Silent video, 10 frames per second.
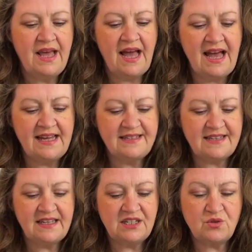And
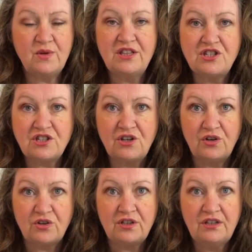it's with the
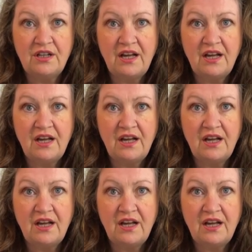skull